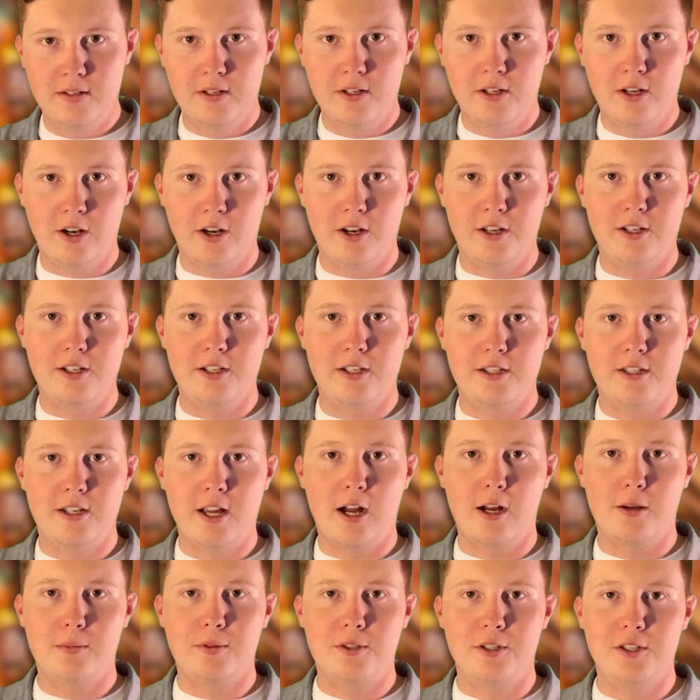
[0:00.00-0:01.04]
Alright,
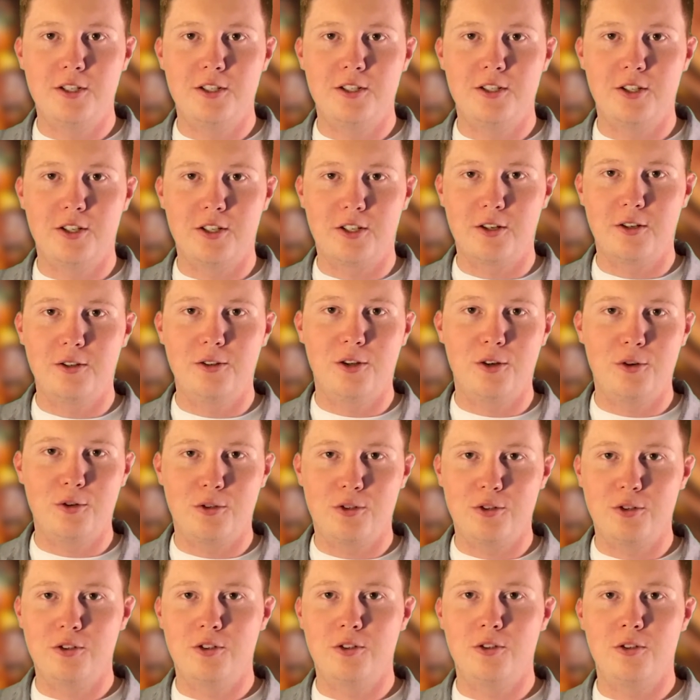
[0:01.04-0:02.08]
Tops is like a
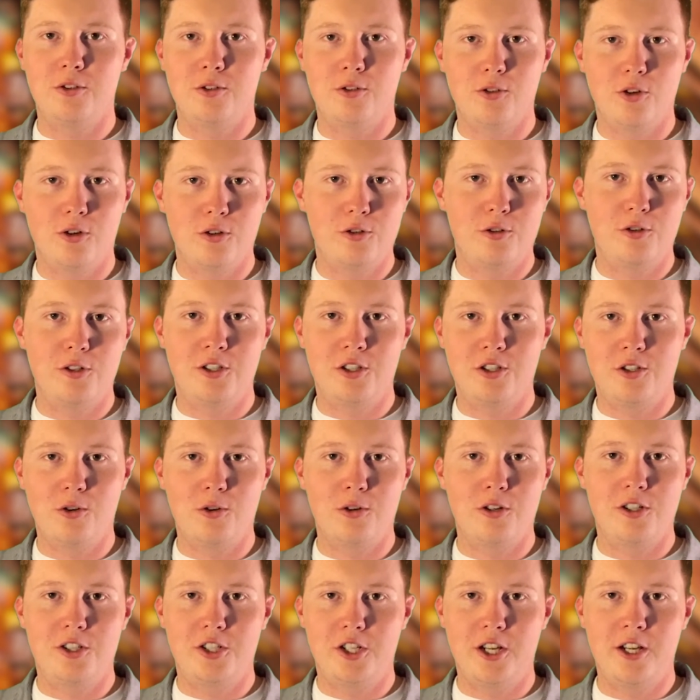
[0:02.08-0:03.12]
local grocery
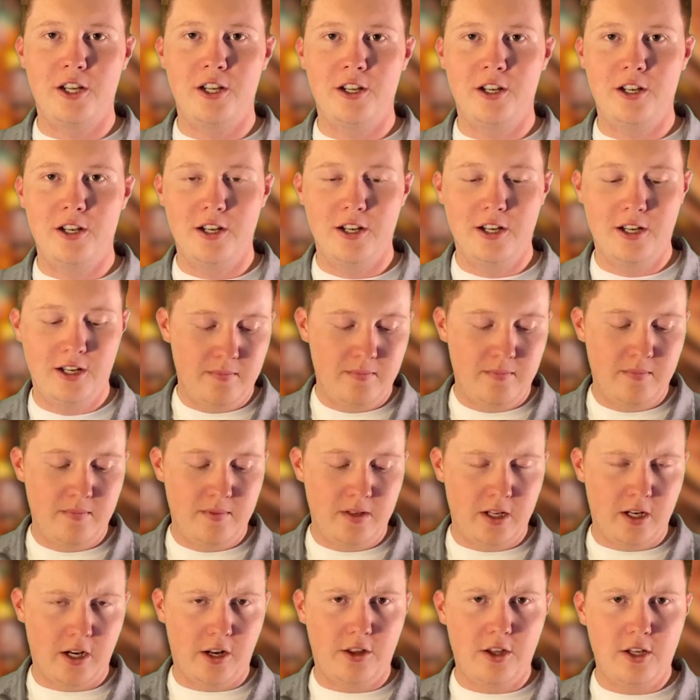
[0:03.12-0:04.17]
store chain,
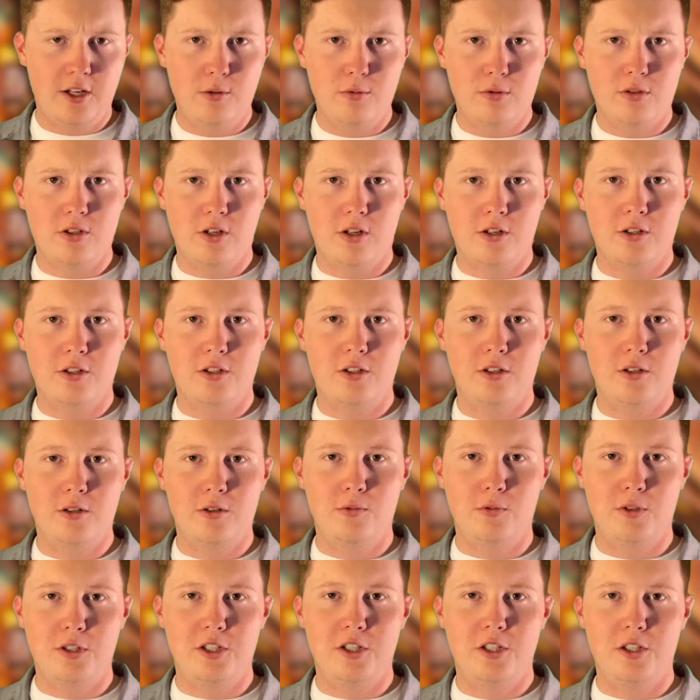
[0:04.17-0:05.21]
and I think it was also
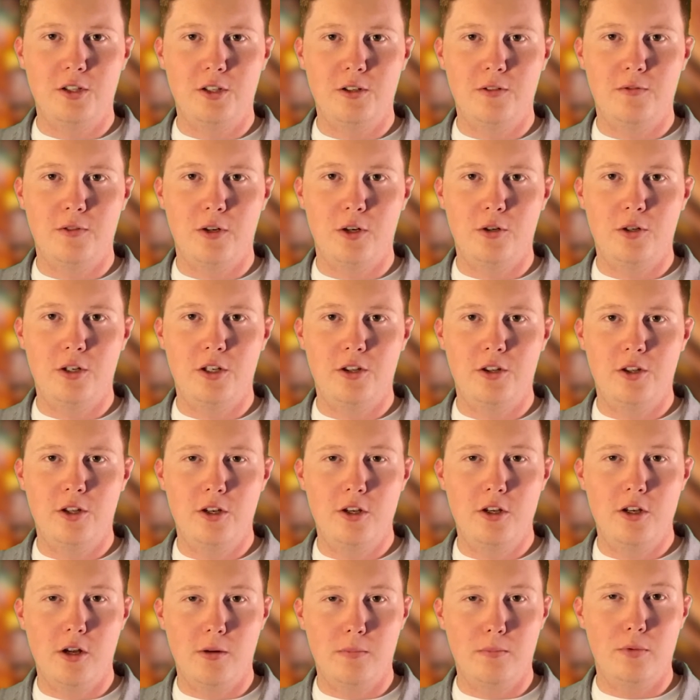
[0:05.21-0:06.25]
recently voted the
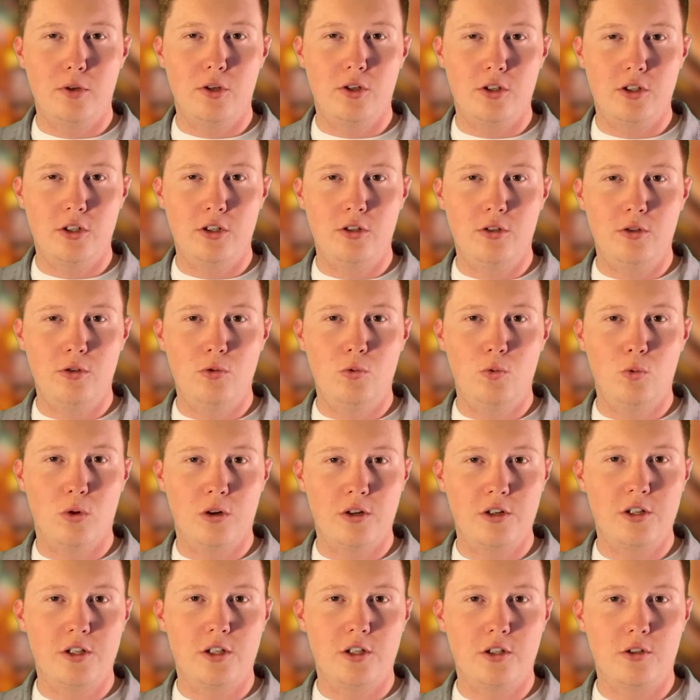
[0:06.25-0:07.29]
number 2
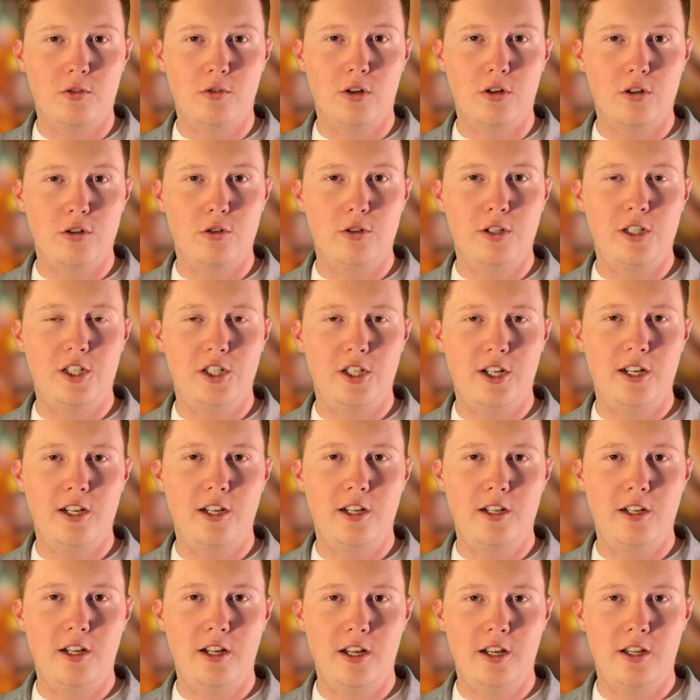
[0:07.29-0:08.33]
worst grocery
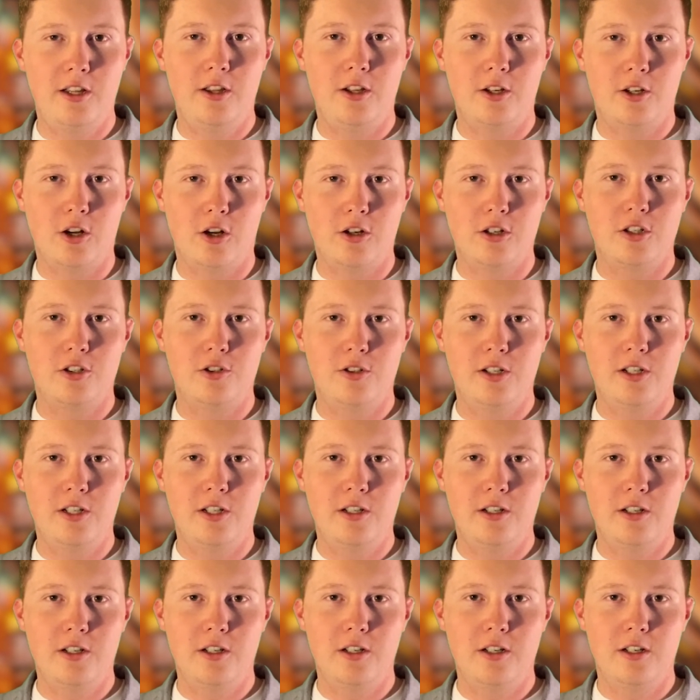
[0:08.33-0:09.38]
chain in the country,
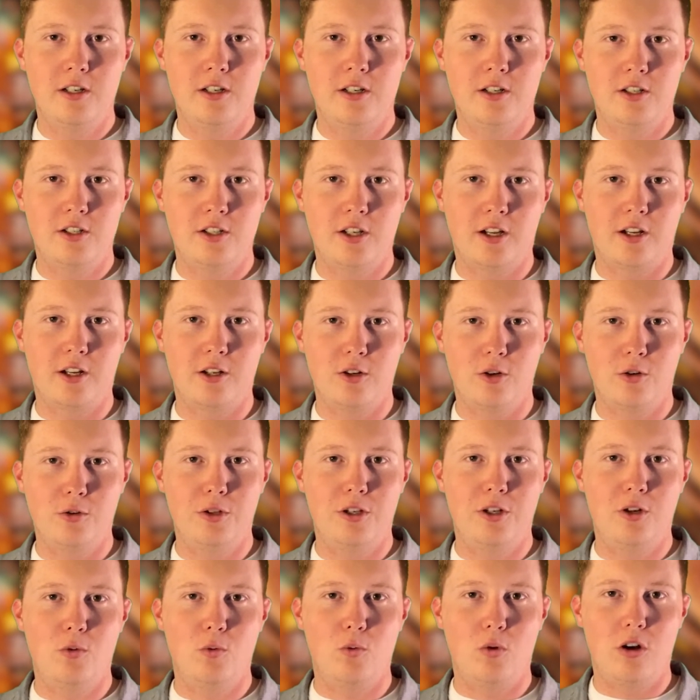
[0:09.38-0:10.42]
second only
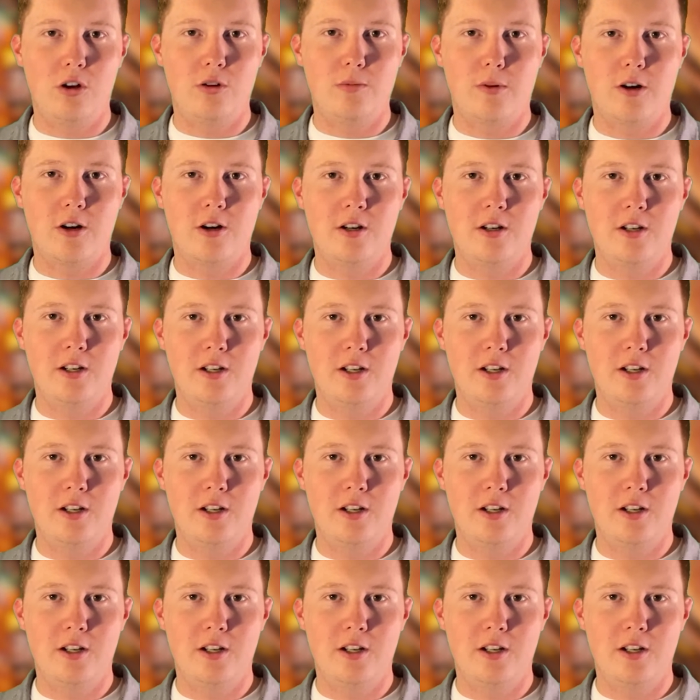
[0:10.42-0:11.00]
to Walmart.